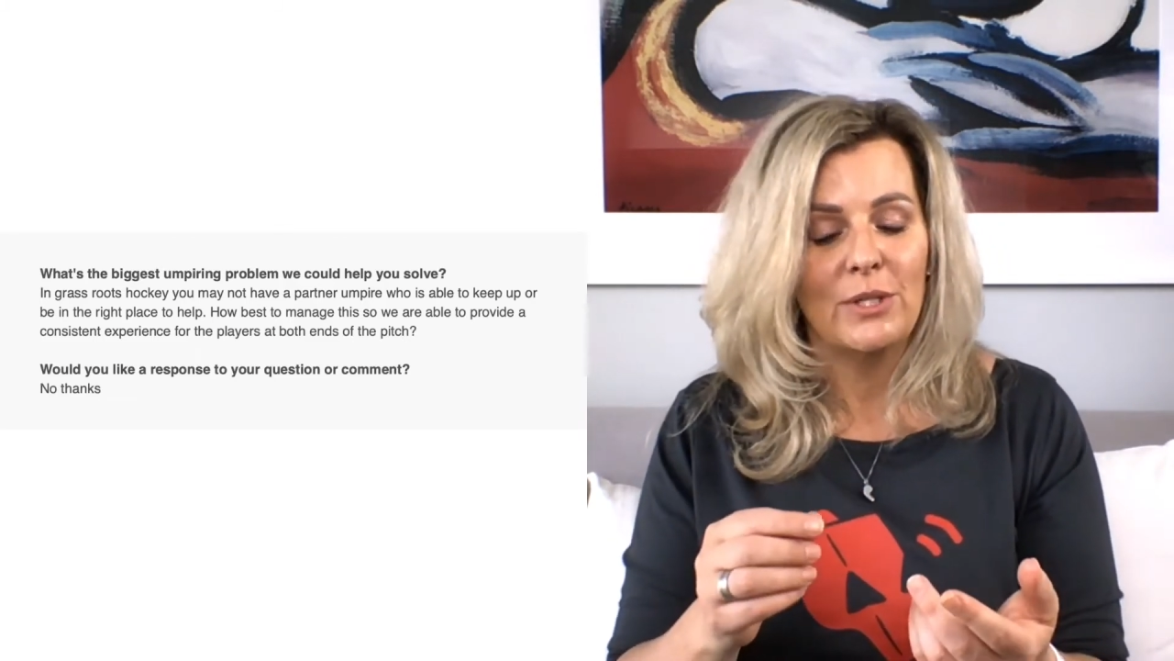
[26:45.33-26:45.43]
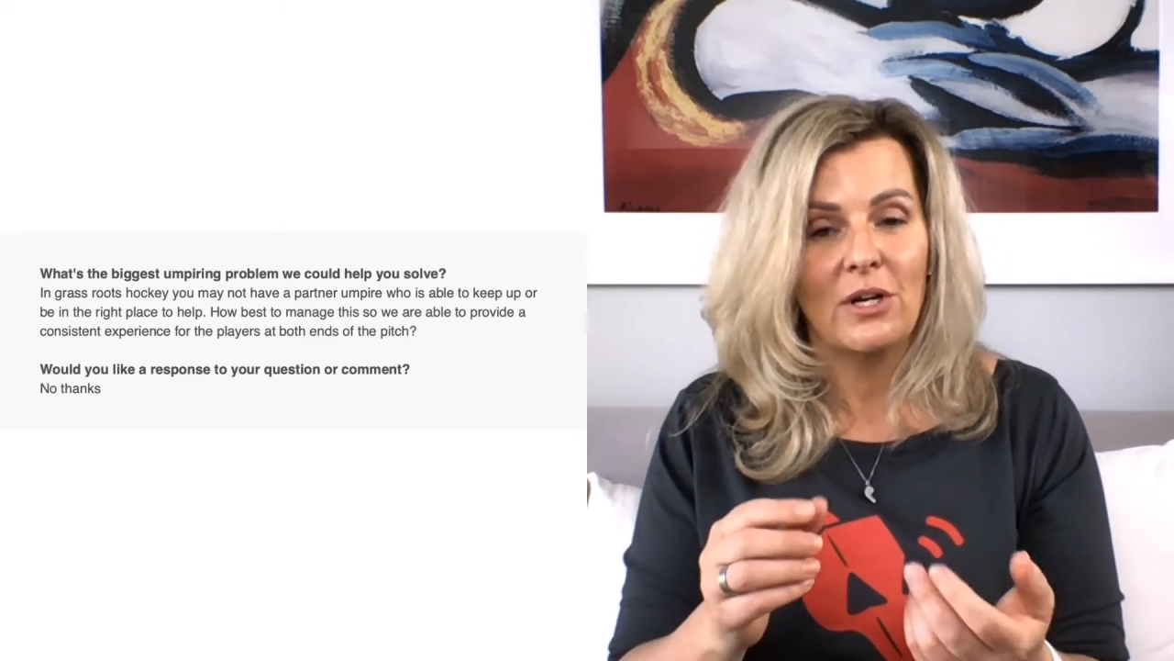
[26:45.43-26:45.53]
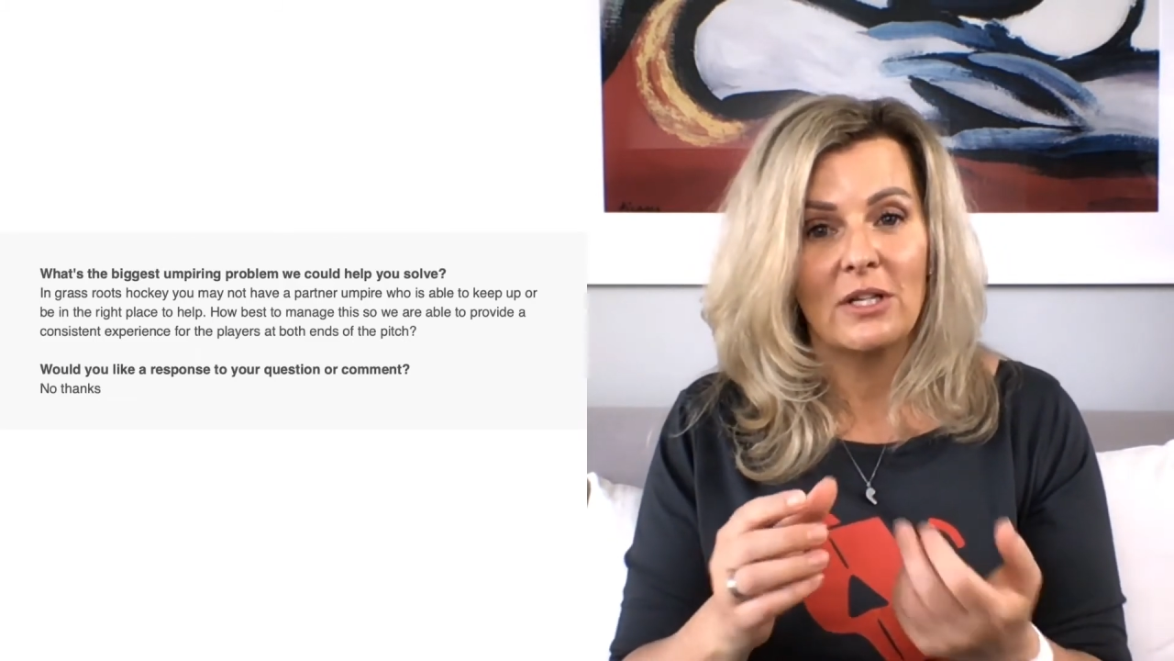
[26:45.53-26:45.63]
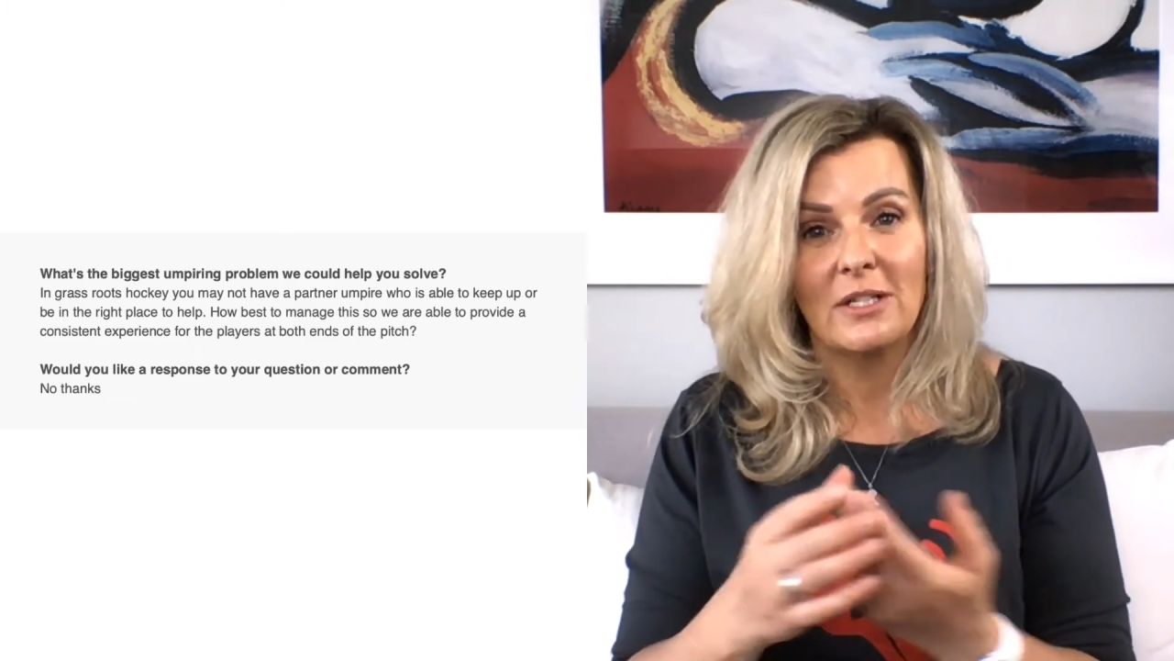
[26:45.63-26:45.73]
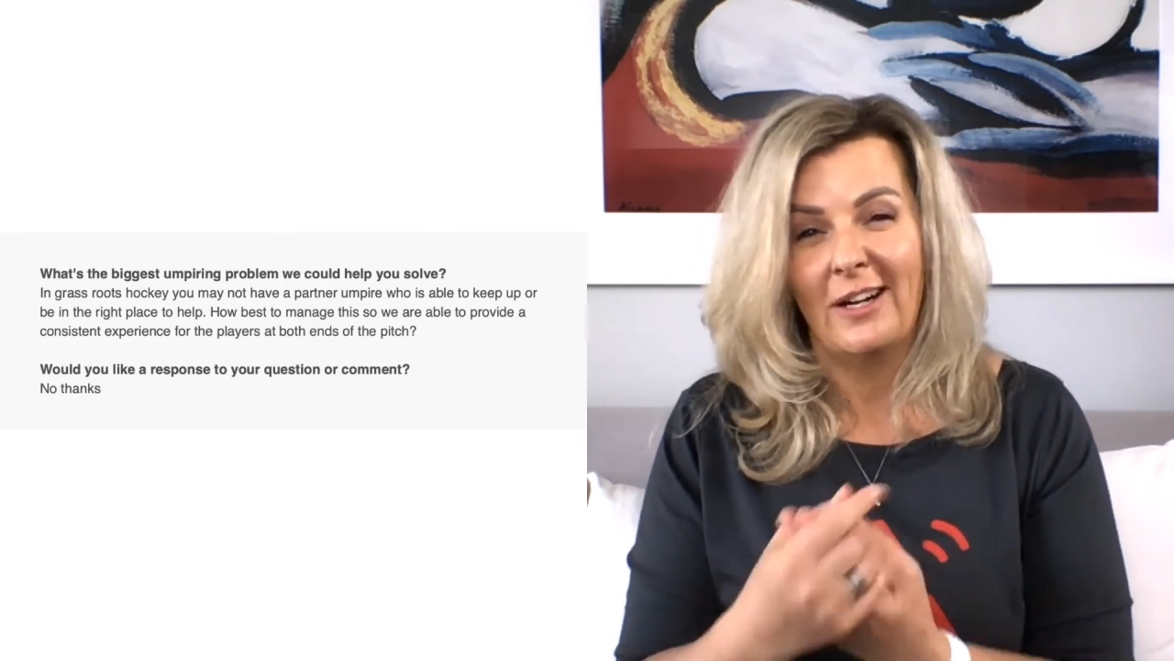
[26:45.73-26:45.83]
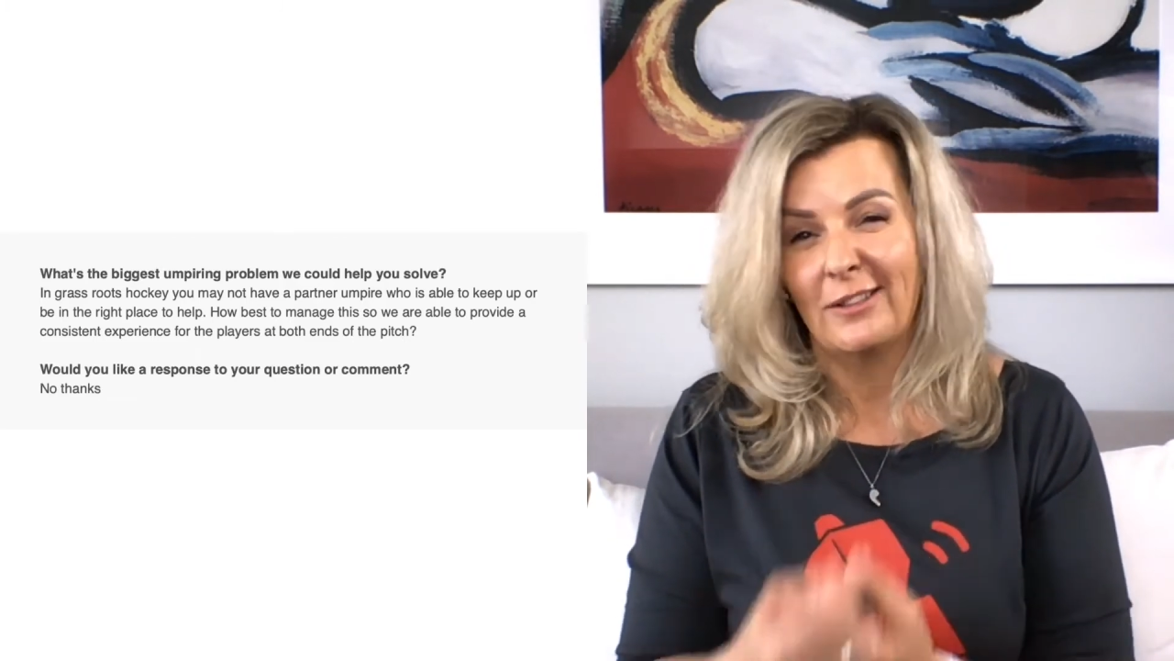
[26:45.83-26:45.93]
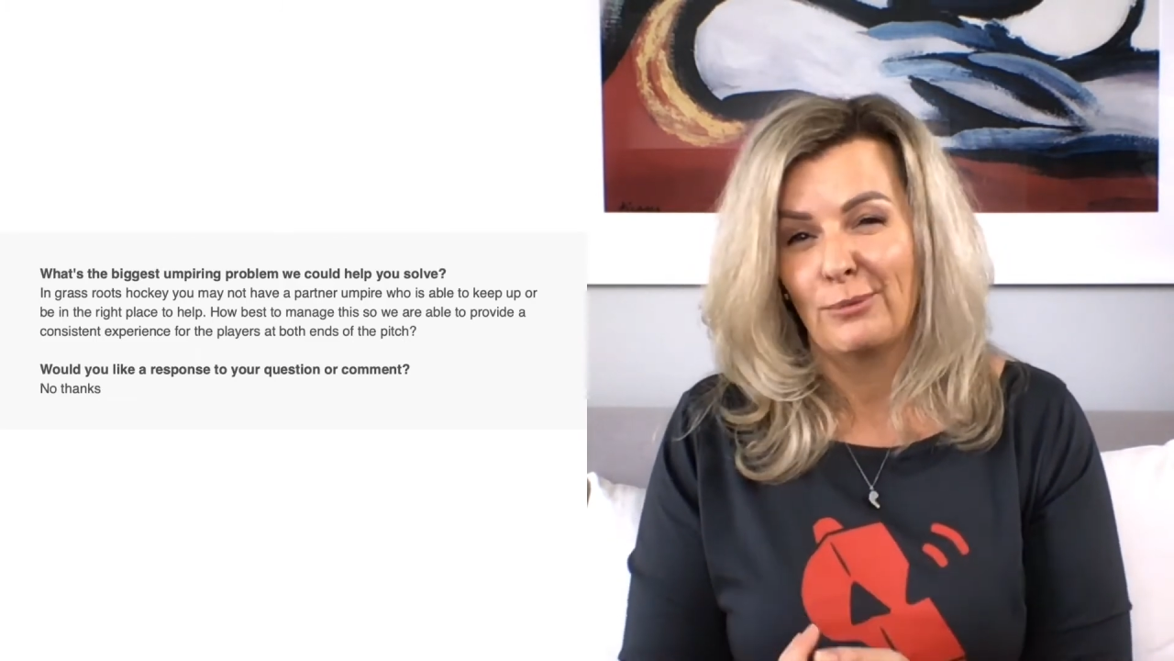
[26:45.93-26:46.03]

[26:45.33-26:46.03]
talked last